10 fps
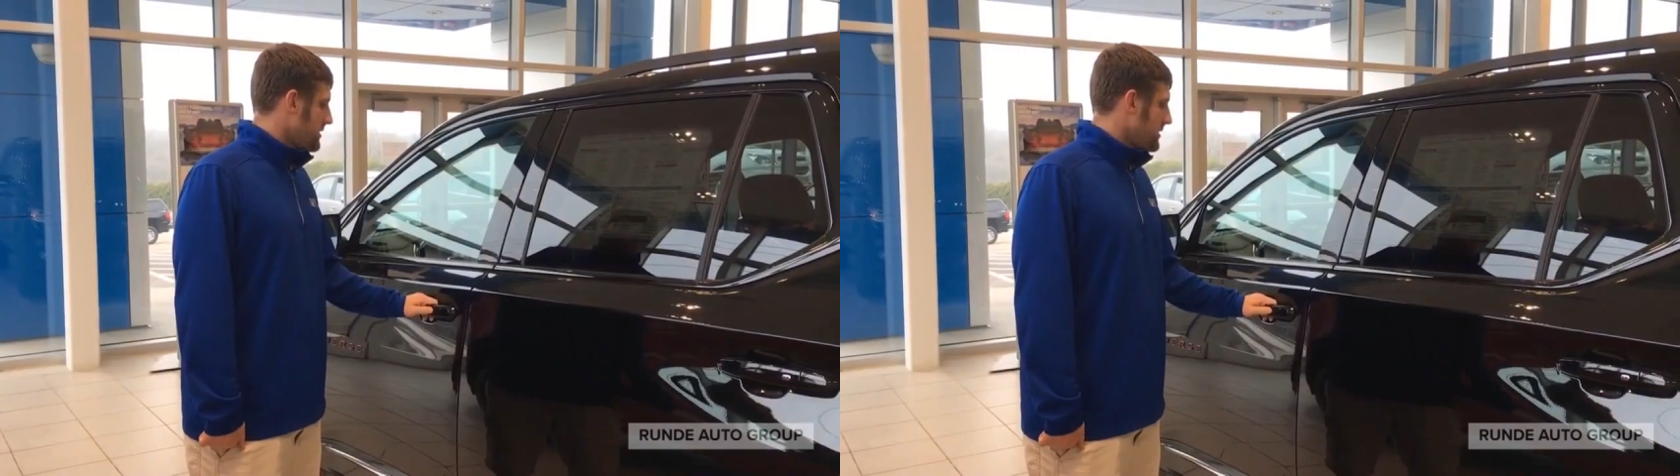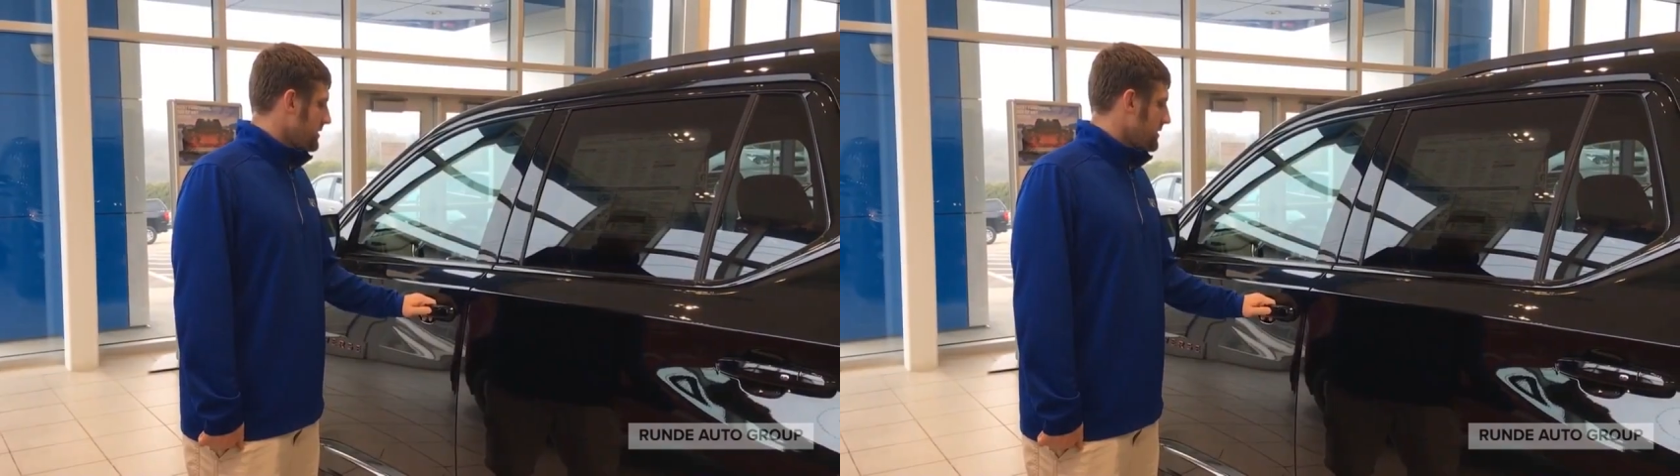
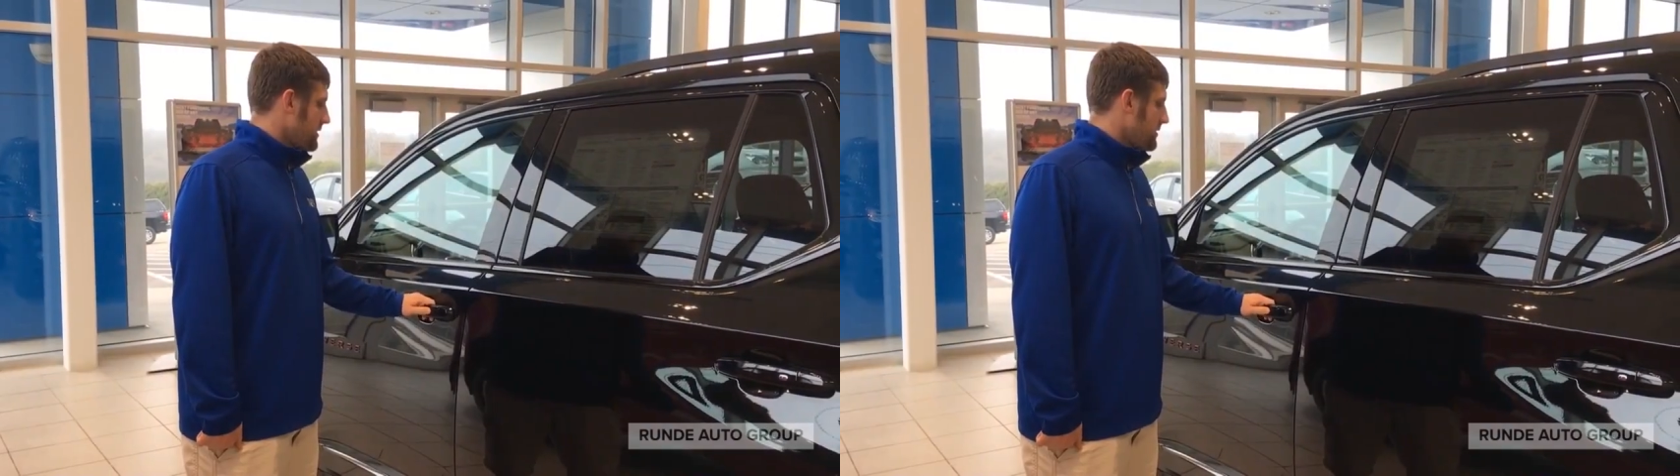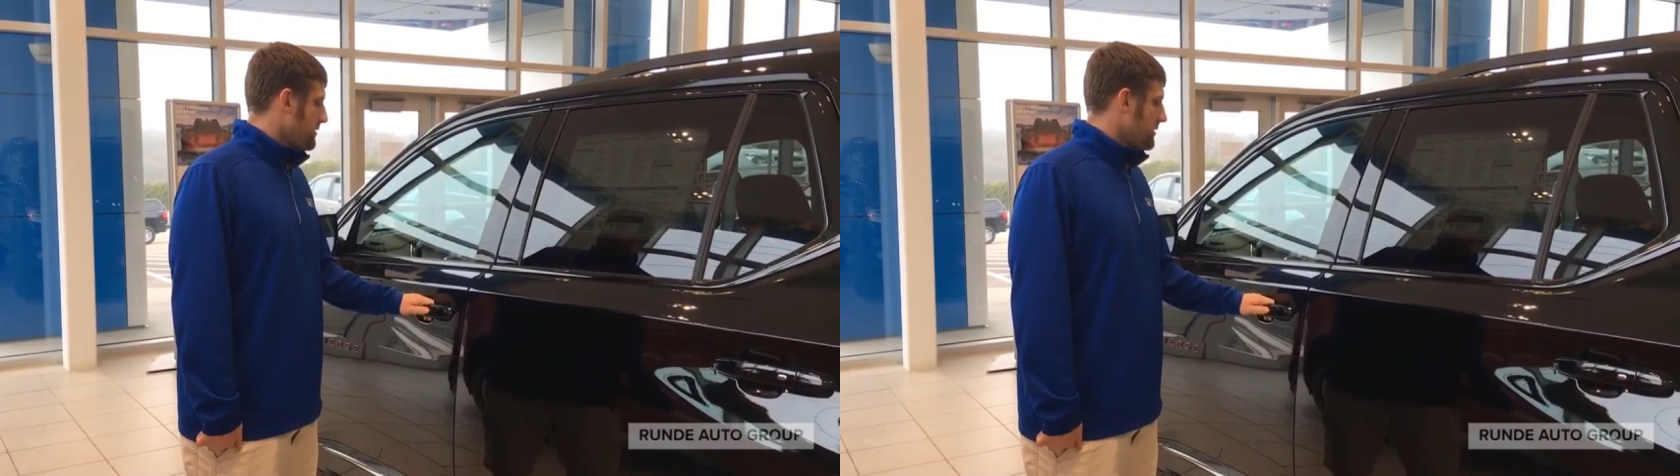
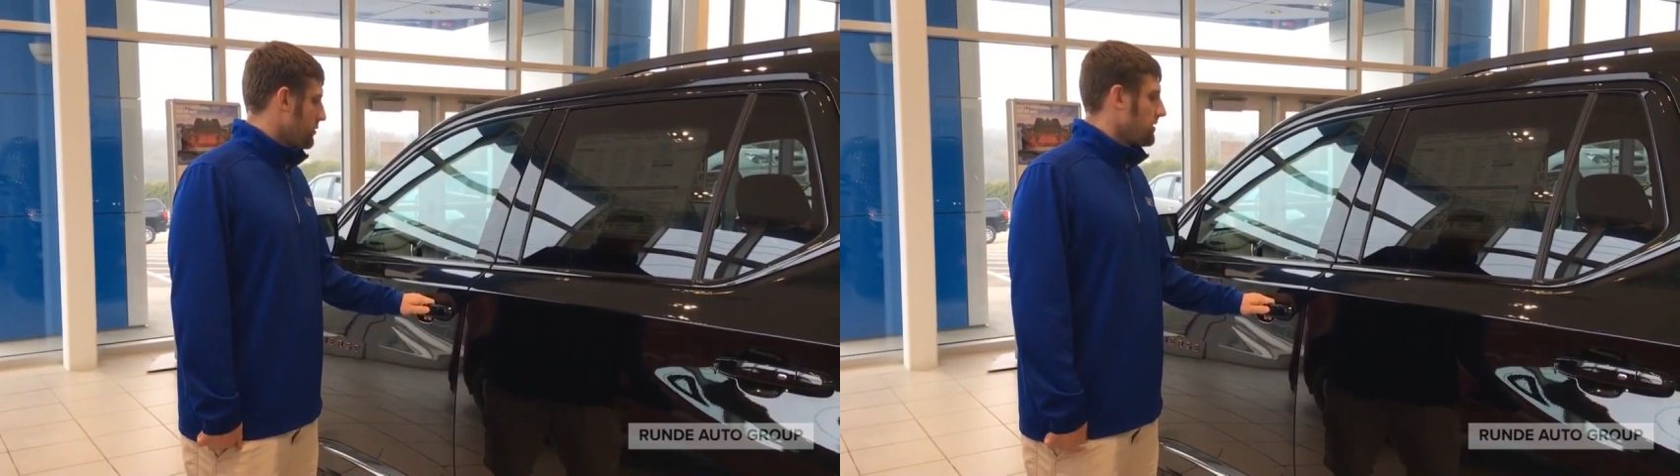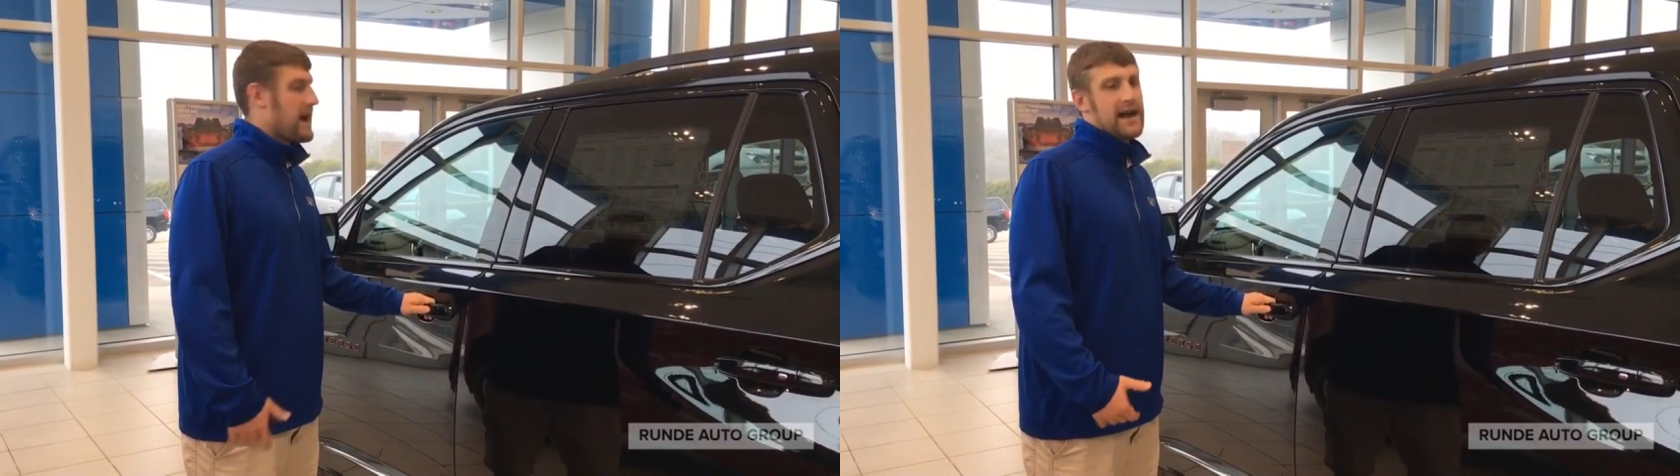it
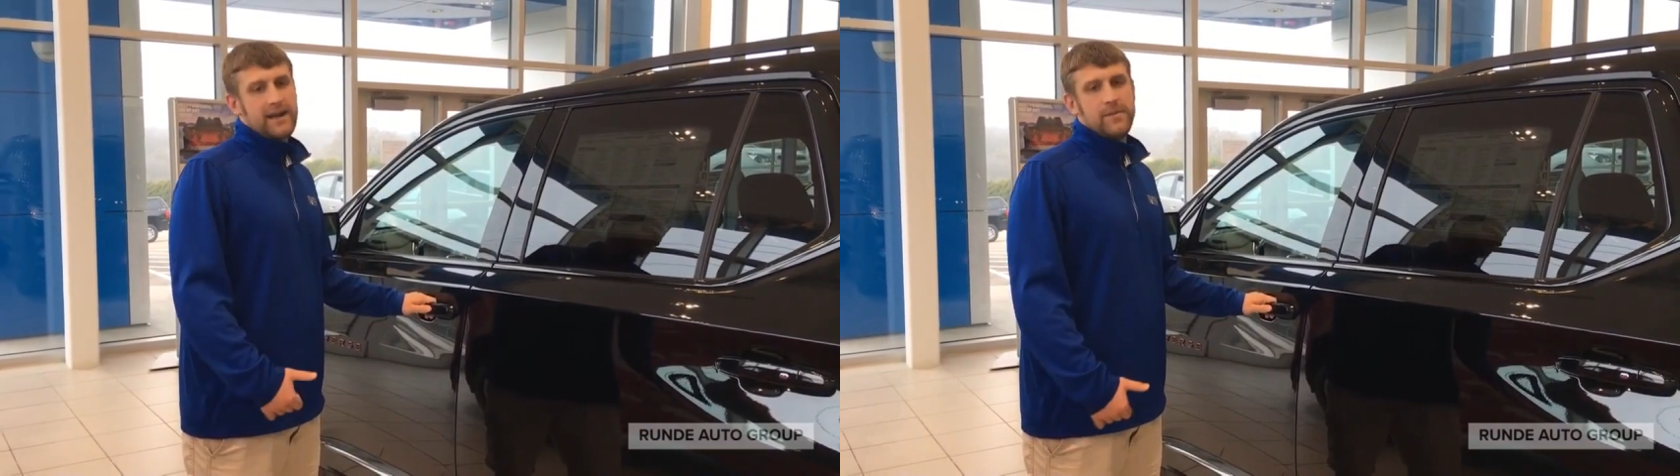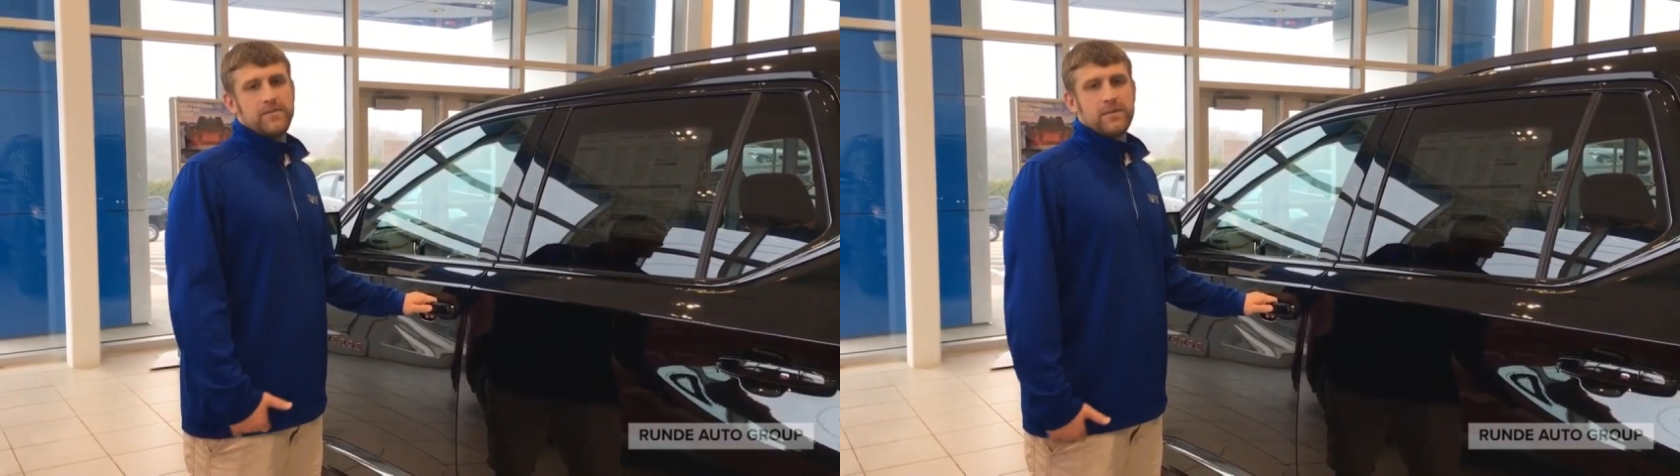will lock it.